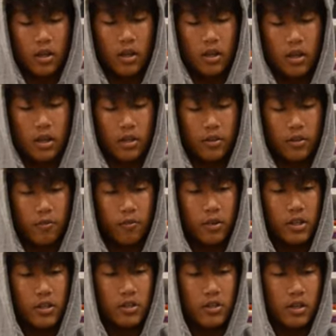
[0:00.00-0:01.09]
And the
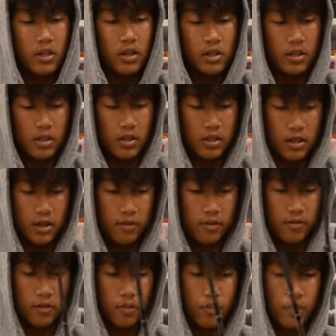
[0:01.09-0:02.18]
reason I like to
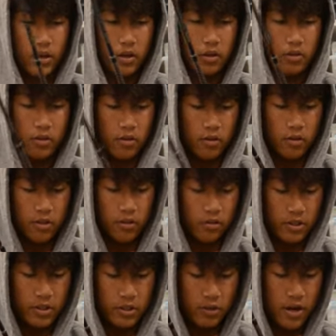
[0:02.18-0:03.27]
have the bail, or the
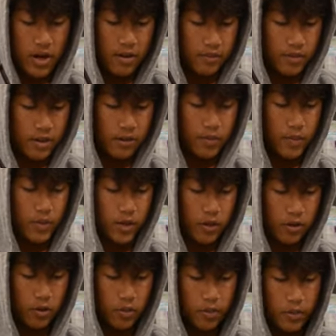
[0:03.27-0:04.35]
reason you have to have the bail
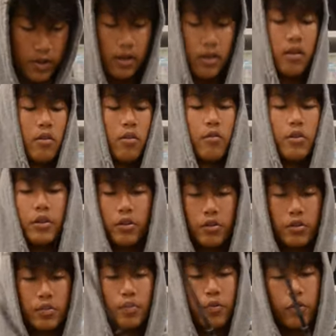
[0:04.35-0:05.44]
open when you're
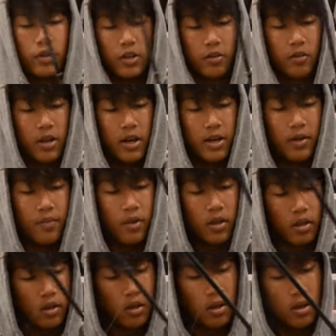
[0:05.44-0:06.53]
spooling your line up,
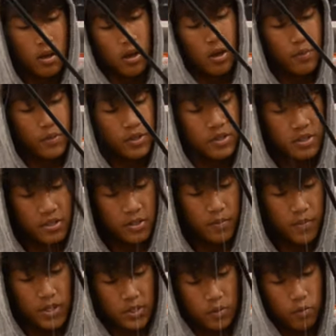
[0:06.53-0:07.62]
this isn't the
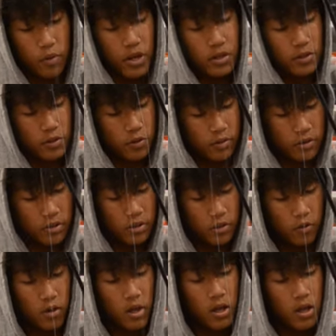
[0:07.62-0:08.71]
best way to do it
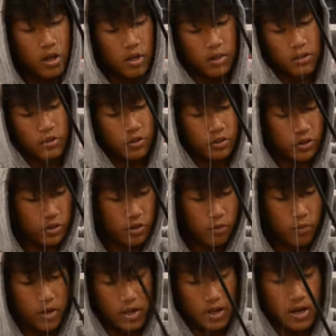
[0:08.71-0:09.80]
too. This is just the
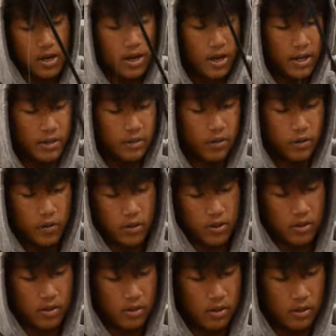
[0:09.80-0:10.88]
way I do
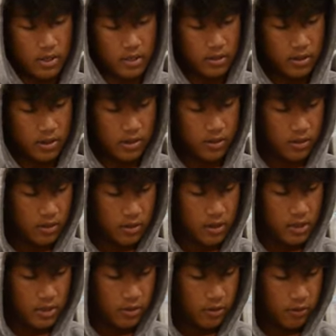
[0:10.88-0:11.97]
it, and that's like
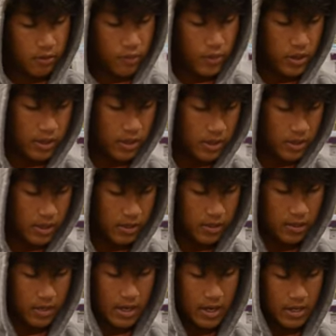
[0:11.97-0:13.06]
easier for me, and that
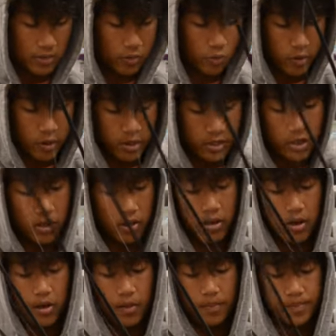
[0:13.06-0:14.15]
has worked.
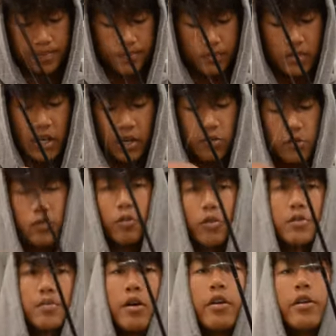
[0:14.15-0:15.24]
Tackle
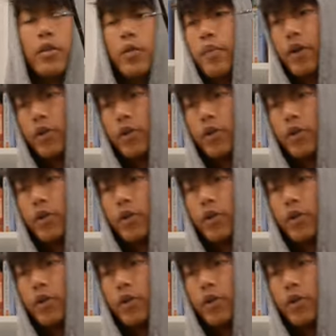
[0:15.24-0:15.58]
stores probably do a better